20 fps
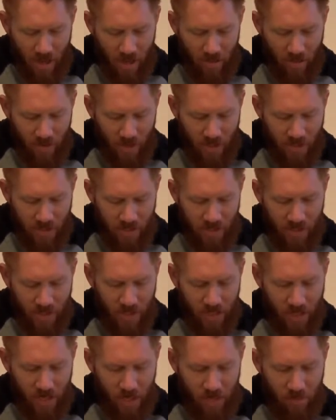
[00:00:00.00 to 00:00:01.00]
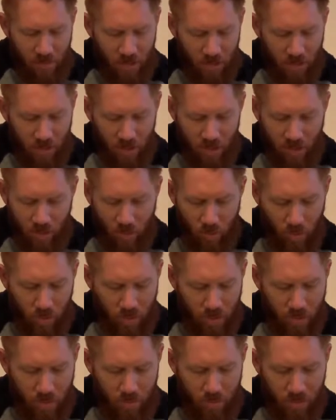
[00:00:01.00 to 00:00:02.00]
19, and I am no longer
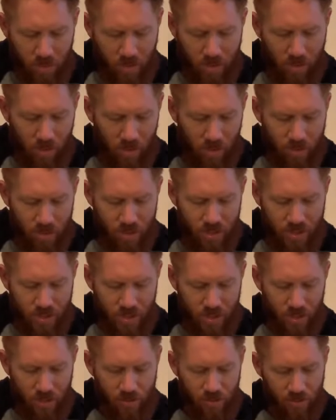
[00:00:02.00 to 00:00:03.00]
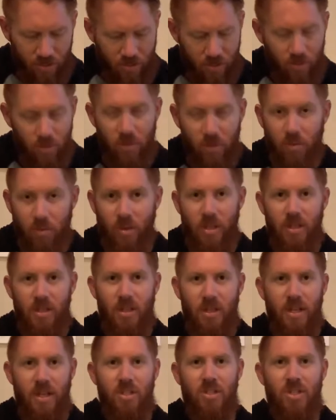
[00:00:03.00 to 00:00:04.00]
worthy to be called your son. Well, isn't
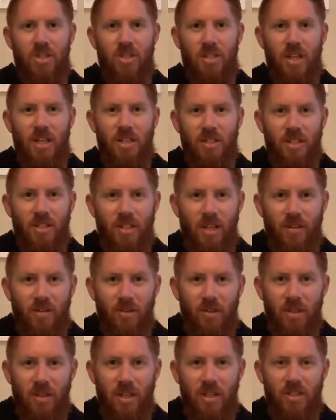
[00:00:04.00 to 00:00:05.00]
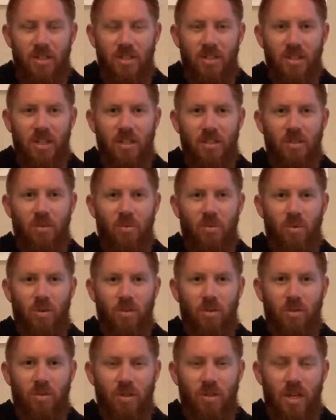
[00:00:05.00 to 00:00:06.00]
that just like the devil? Isn't that just like the
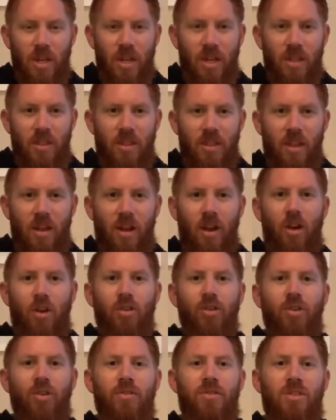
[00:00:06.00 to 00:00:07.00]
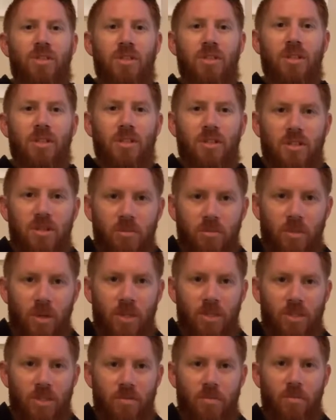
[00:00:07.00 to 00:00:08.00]
world? That, oh, you've sinned too
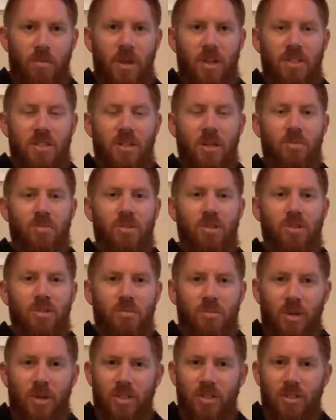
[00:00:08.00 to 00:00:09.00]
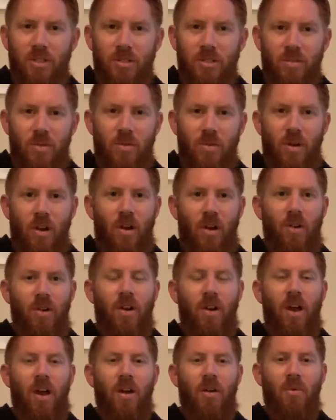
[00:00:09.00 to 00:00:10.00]
much. You've messed up too much. You are
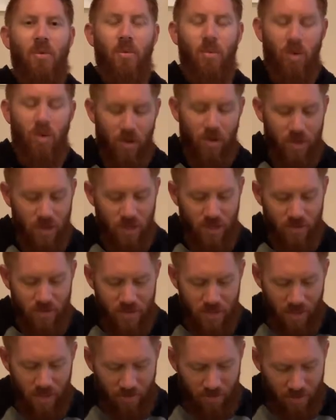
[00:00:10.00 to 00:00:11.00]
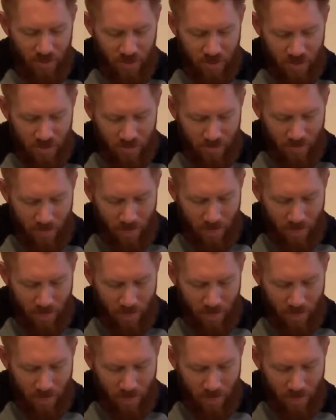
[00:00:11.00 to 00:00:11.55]
not worthy of salvation.